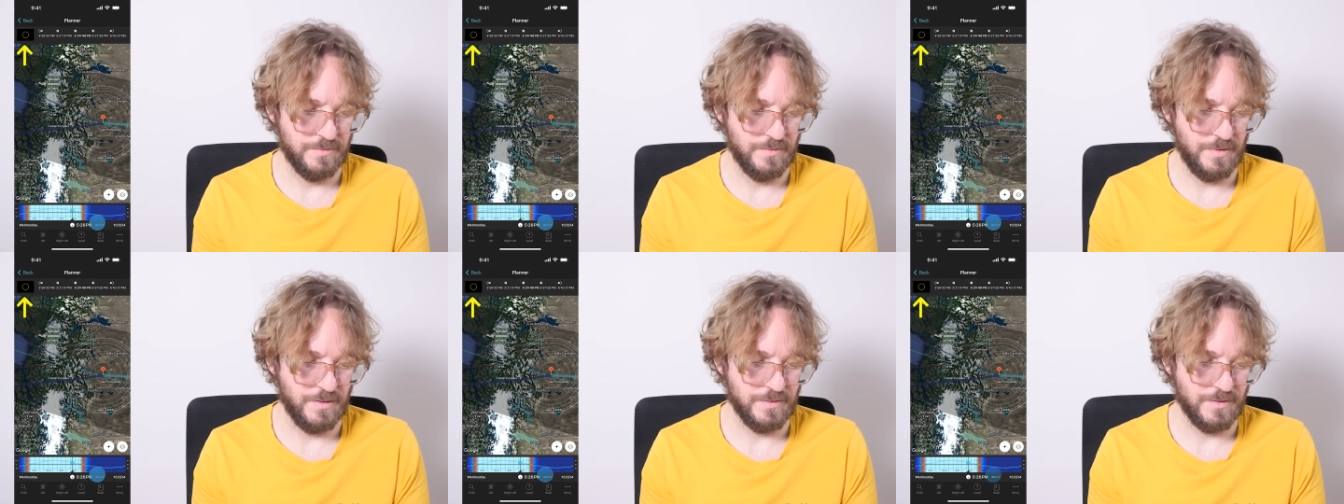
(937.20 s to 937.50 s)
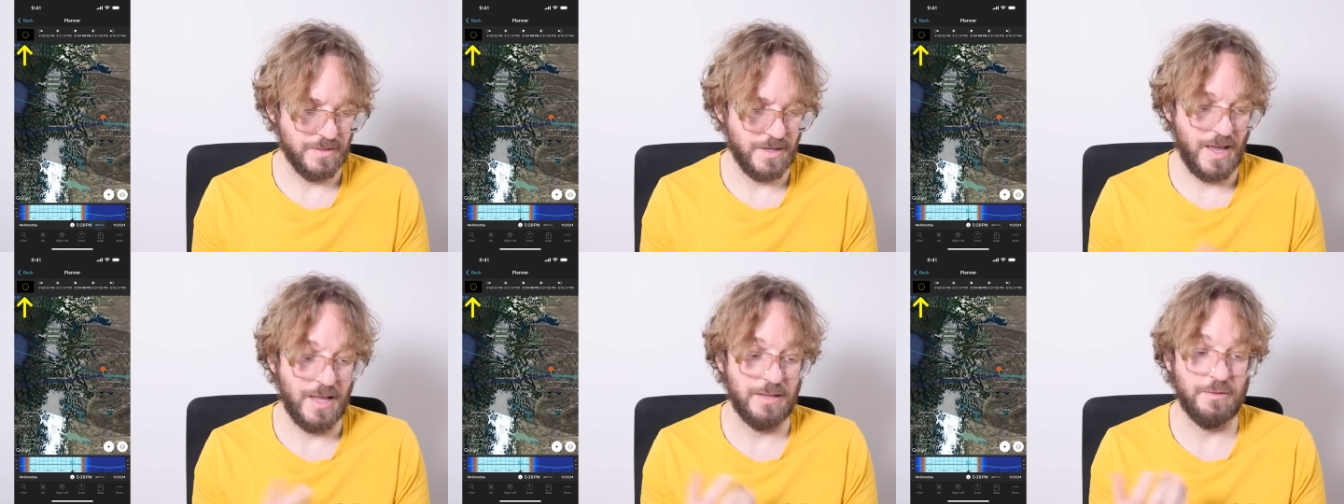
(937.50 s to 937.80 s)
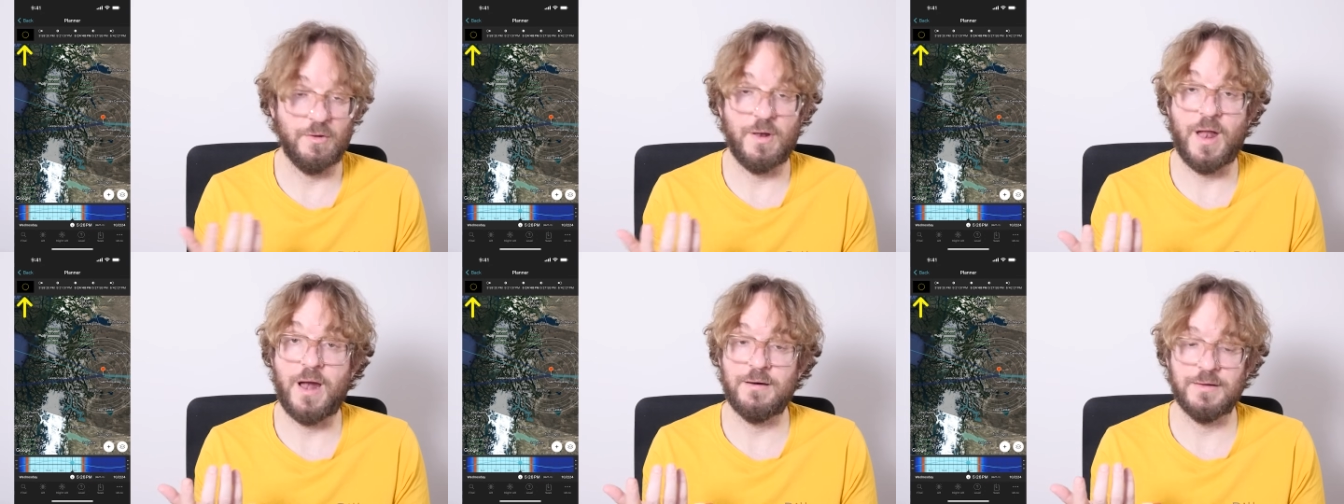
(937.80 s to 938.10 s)

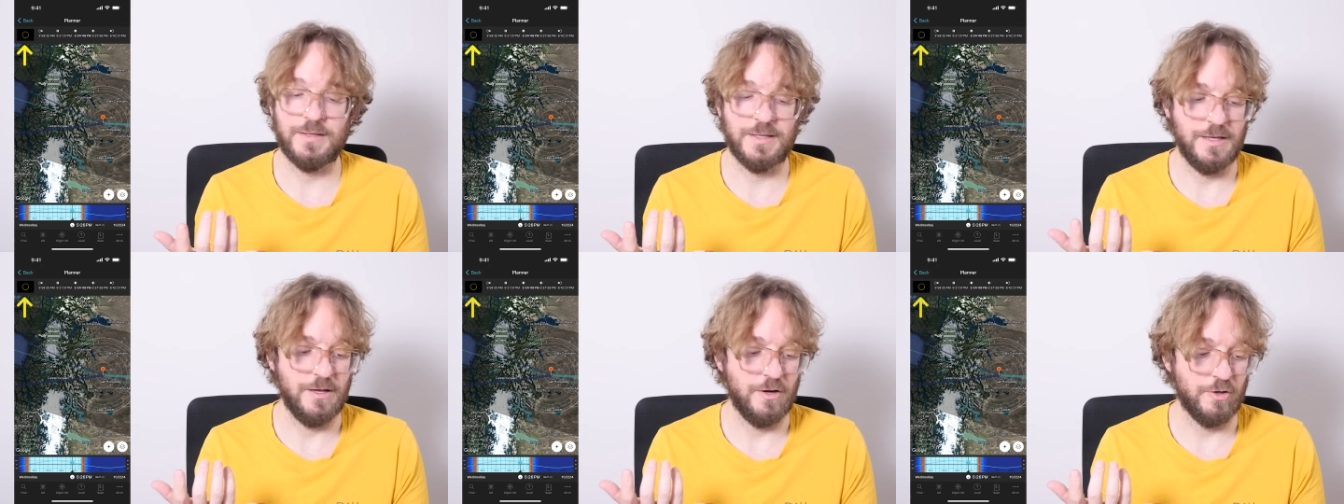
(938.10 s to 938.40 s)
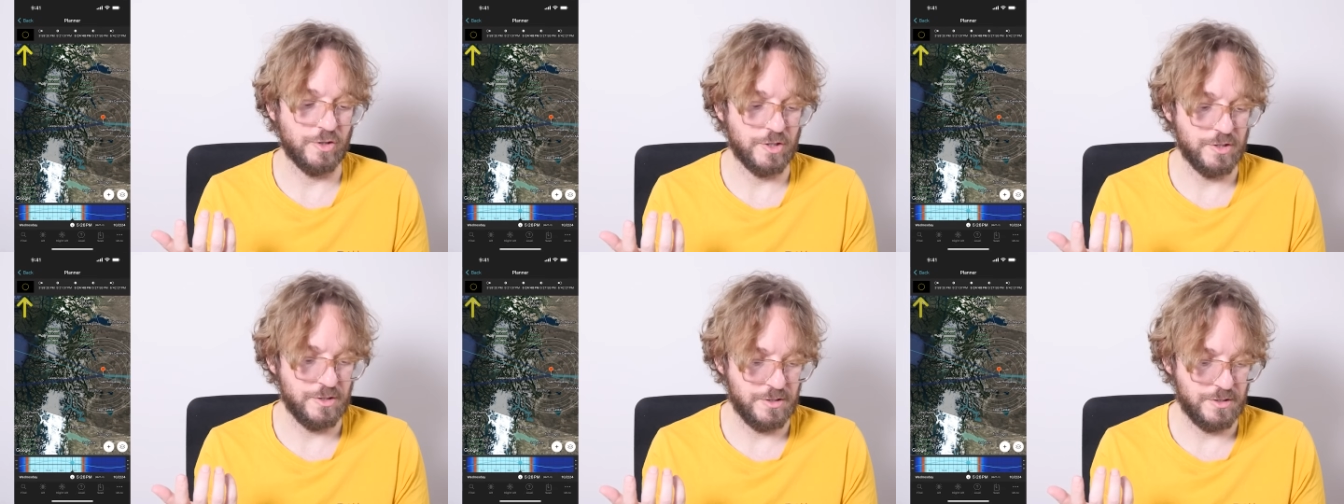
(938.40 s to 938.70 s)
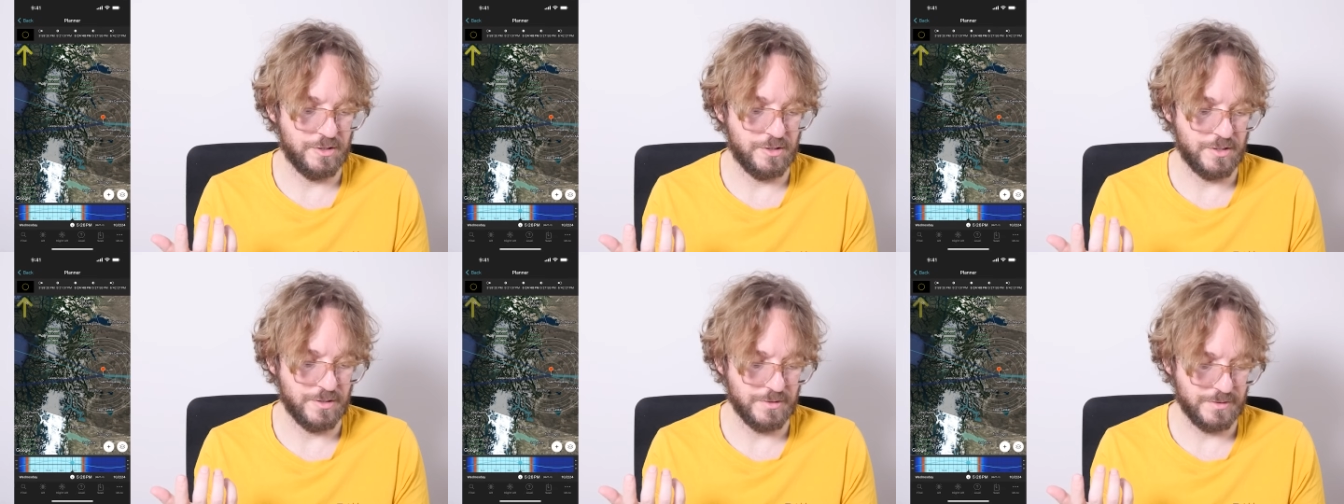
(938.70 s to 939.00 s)
annularity
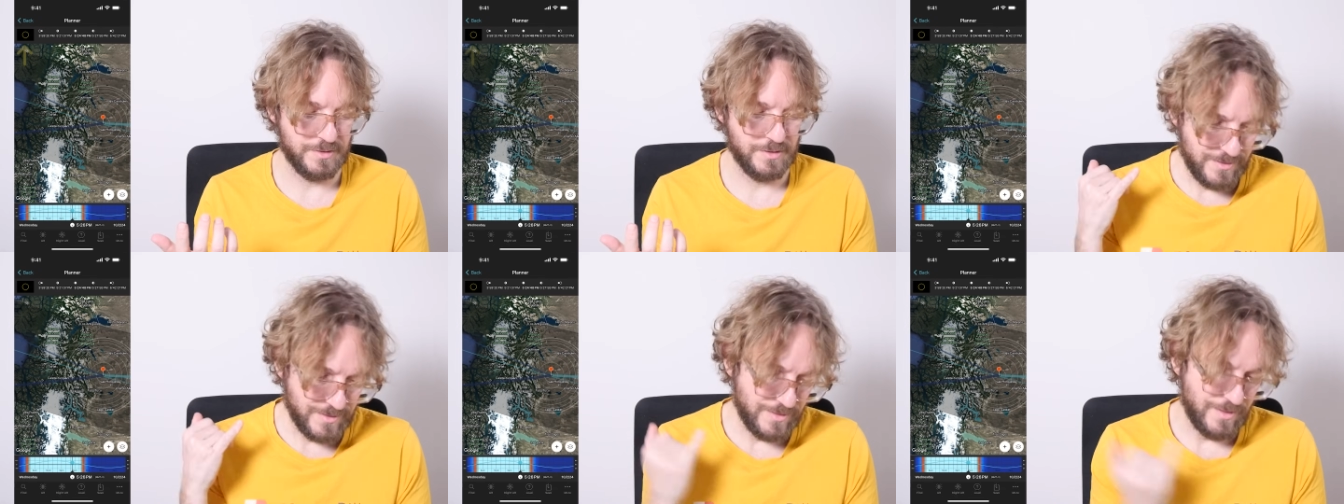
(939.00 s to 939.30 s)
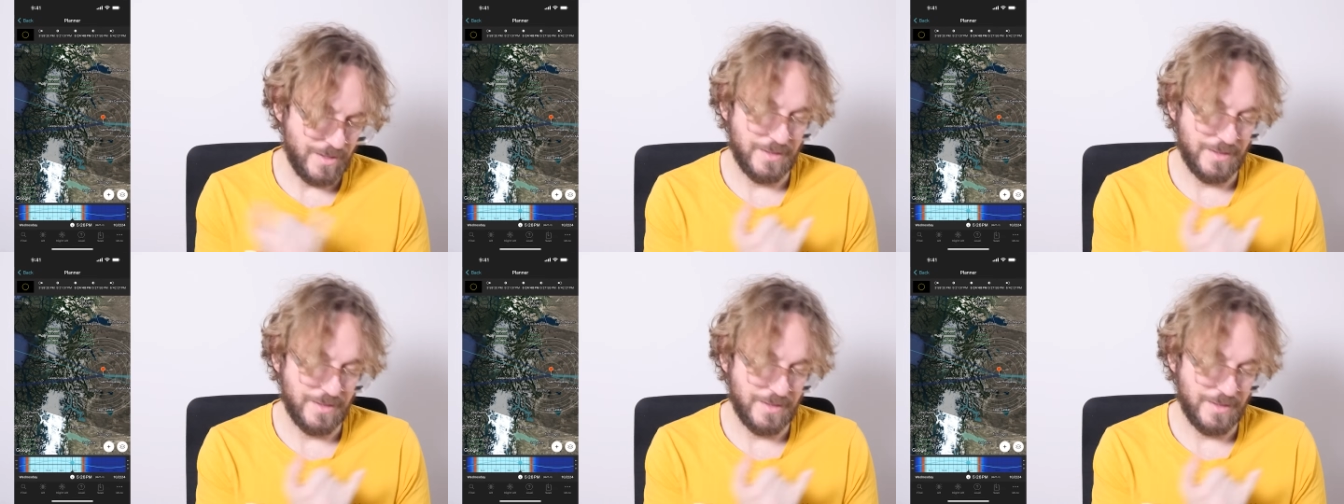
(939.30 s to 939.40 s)
occurs,